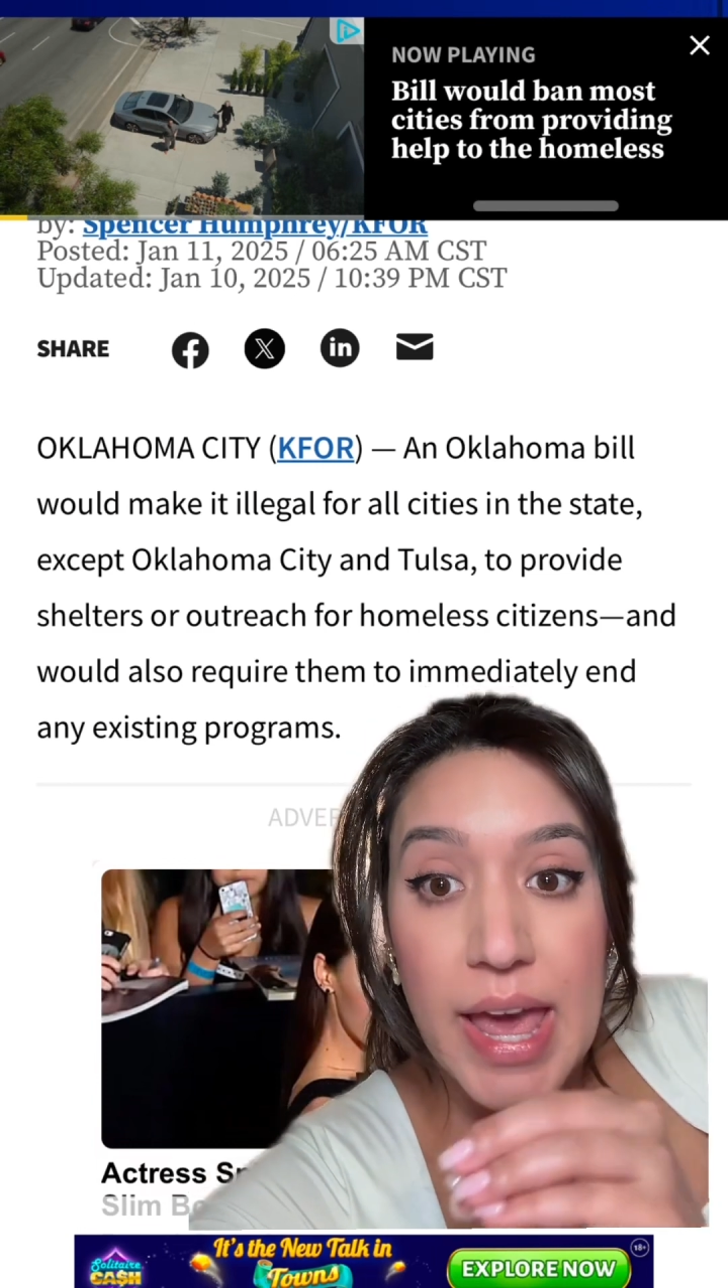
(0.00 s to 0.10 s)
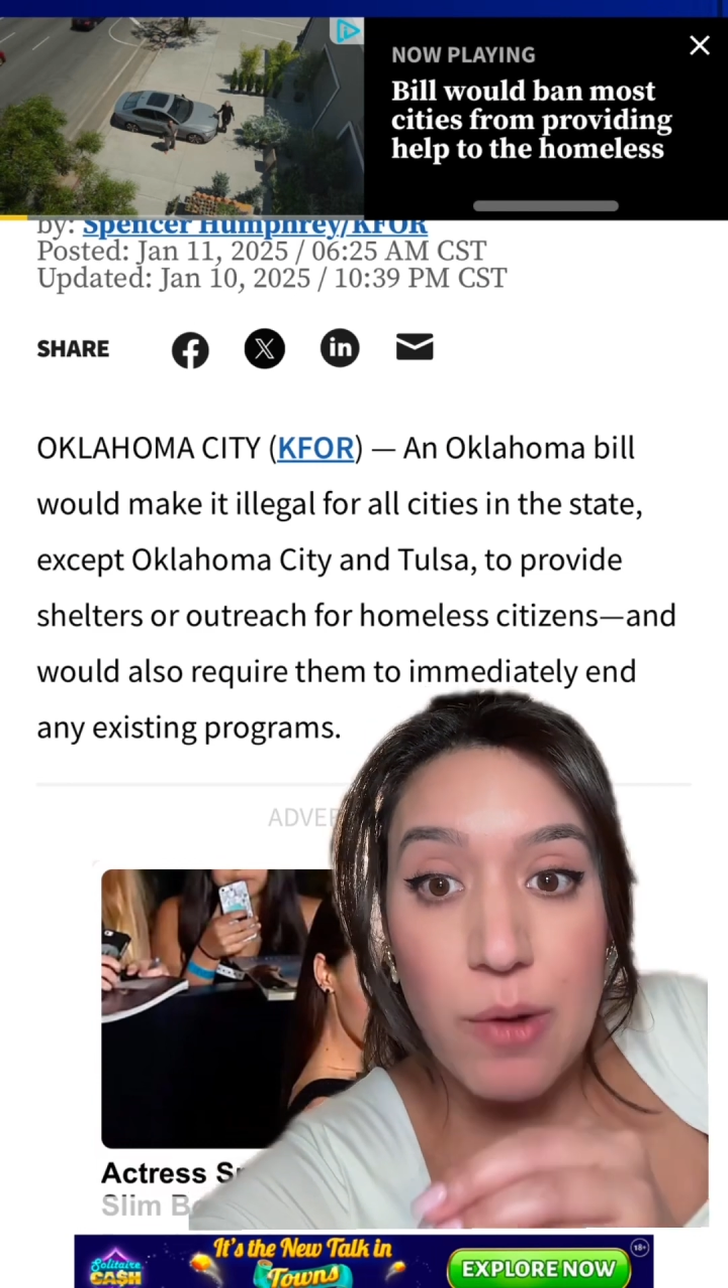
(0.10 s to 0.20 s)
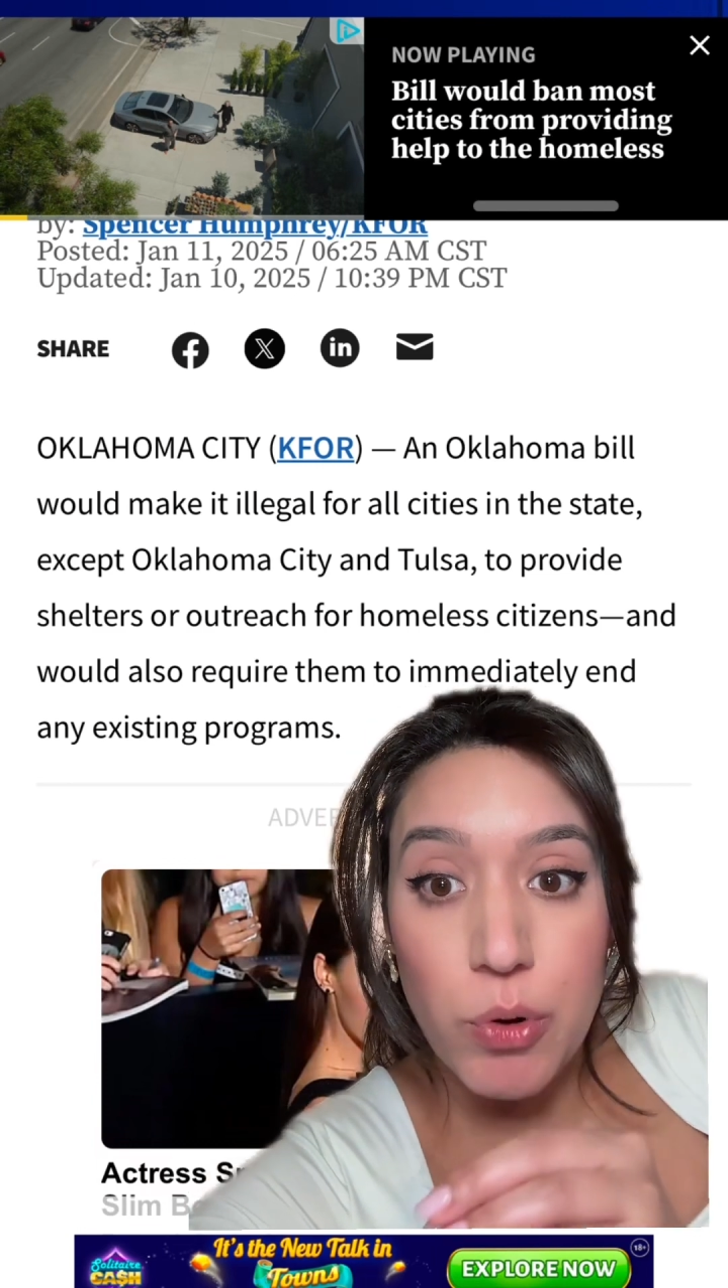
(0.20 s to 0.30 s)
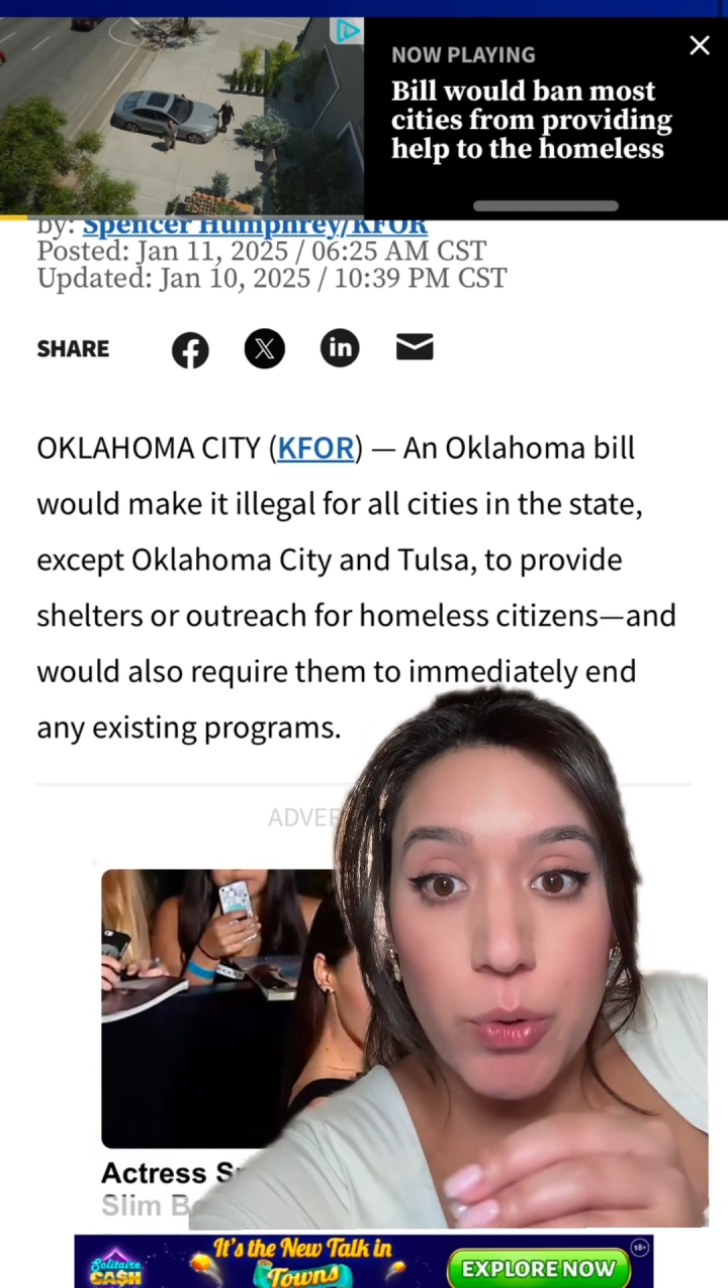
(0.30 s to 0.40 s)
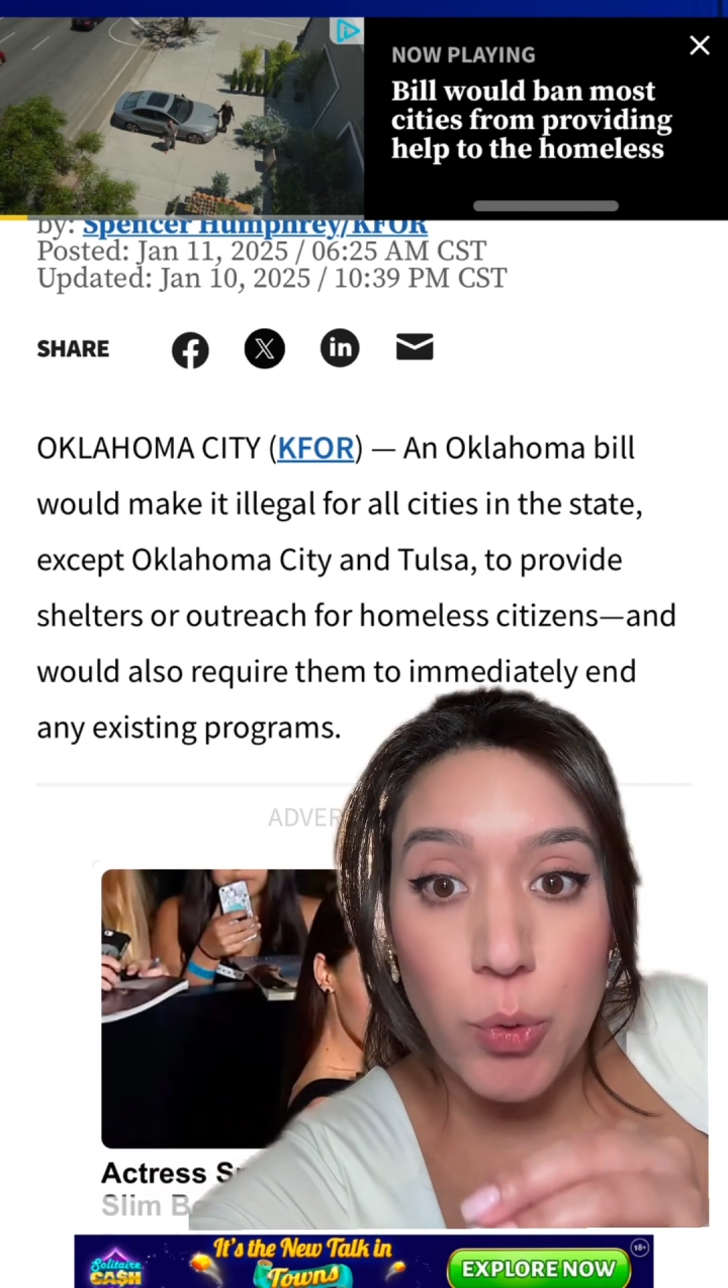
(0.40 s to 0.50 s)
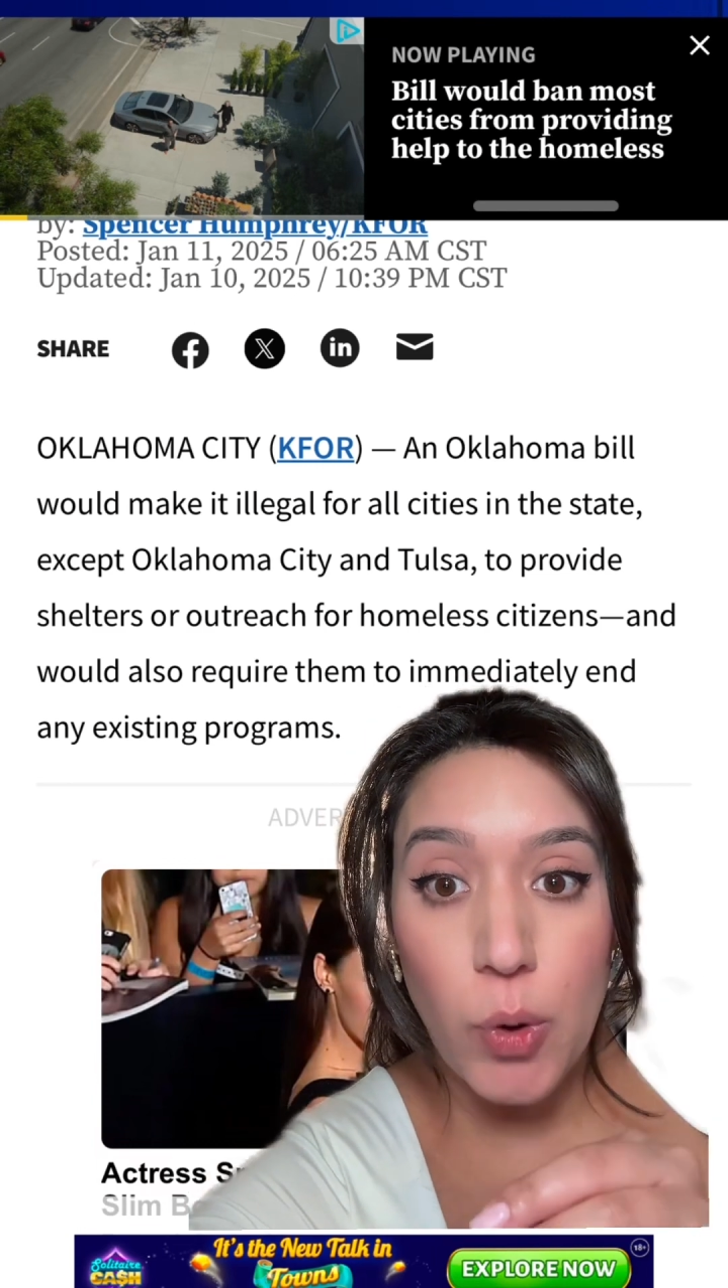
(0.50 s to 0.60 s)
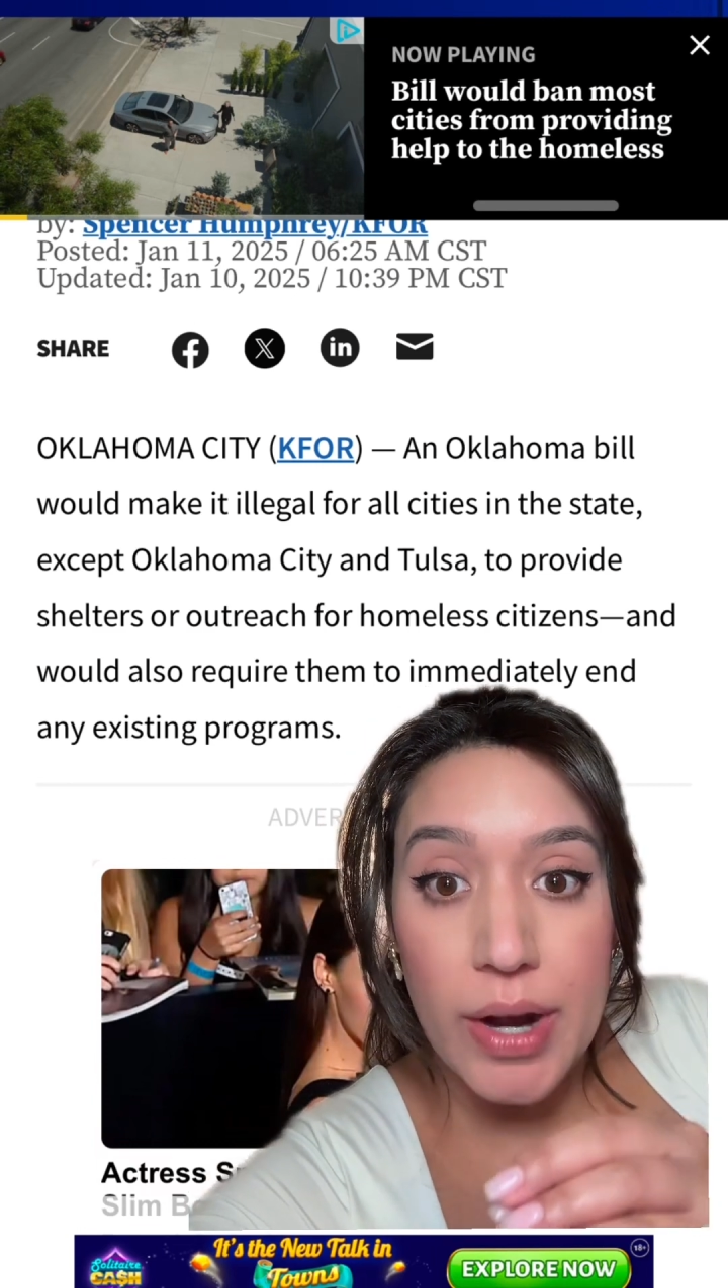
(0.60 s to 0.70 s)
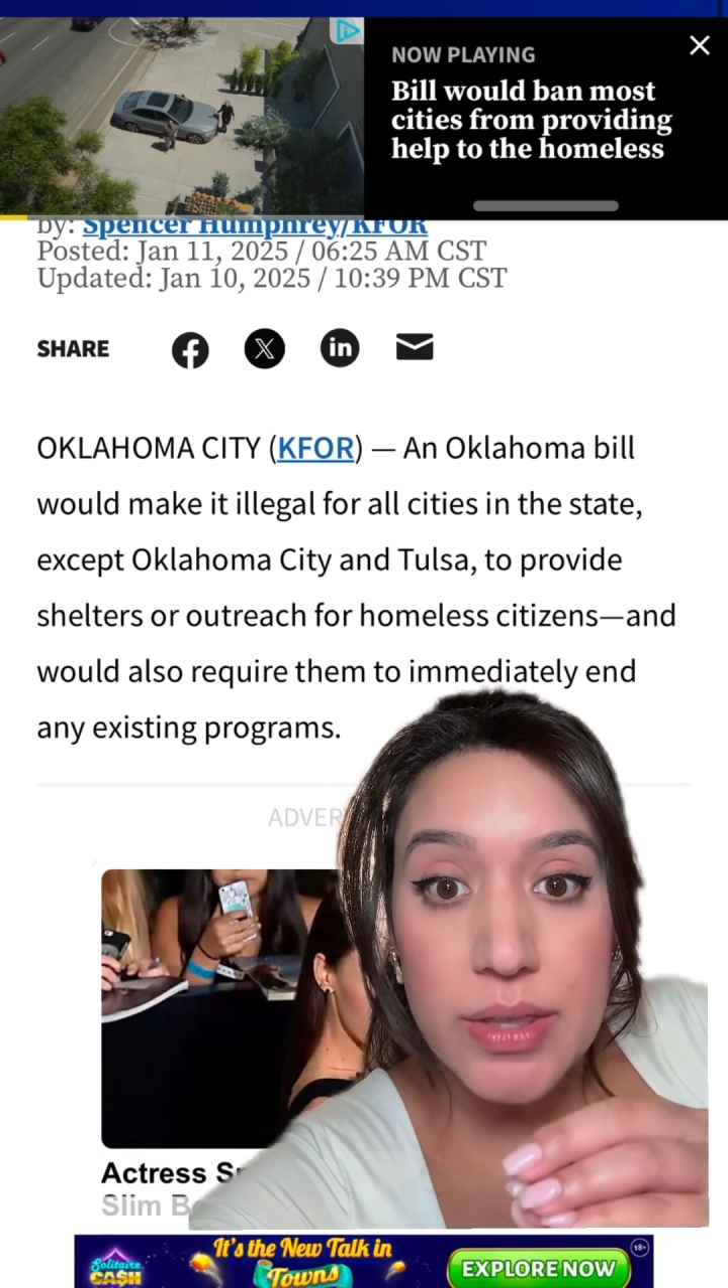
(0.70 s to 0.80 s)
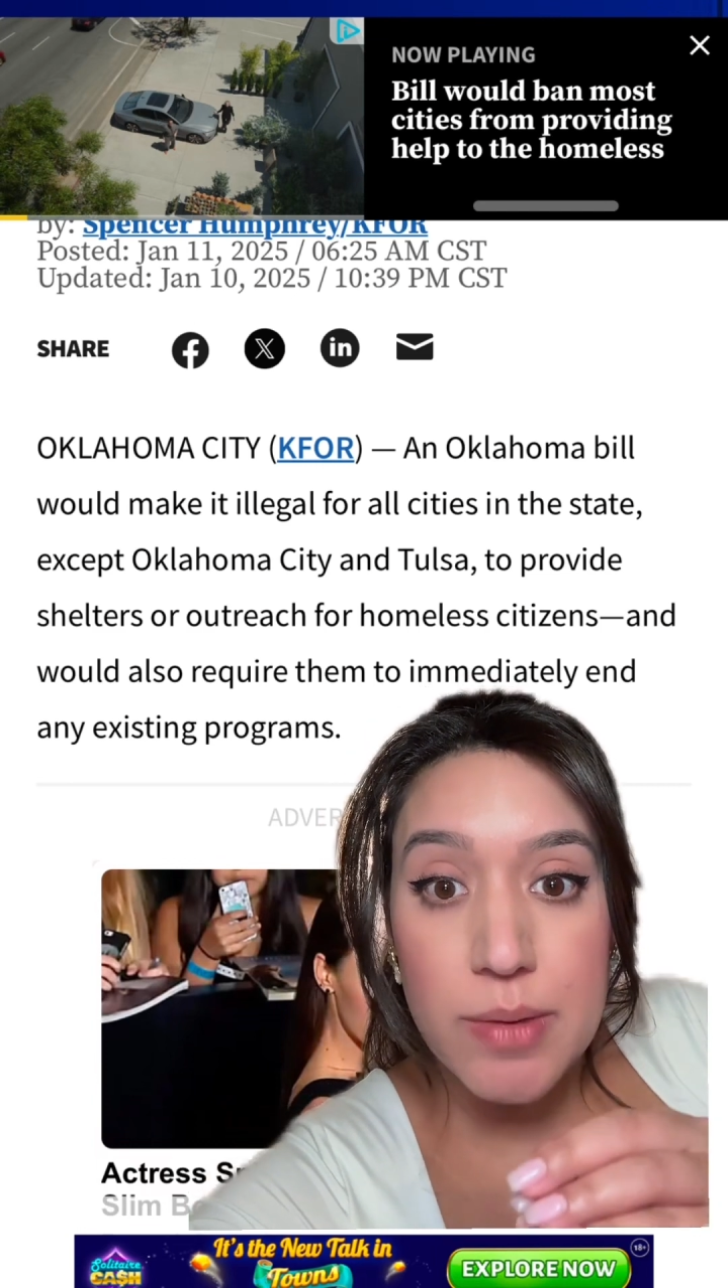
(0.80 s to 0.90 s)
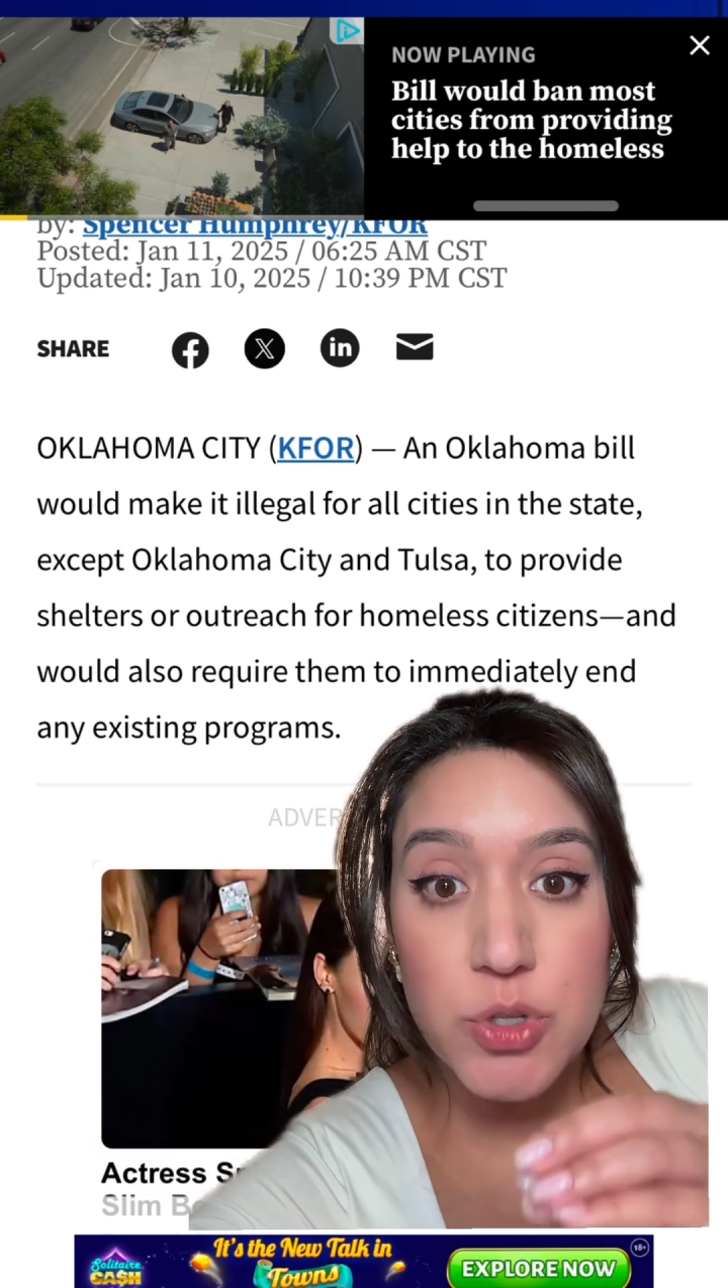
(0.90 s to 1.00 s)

and would require them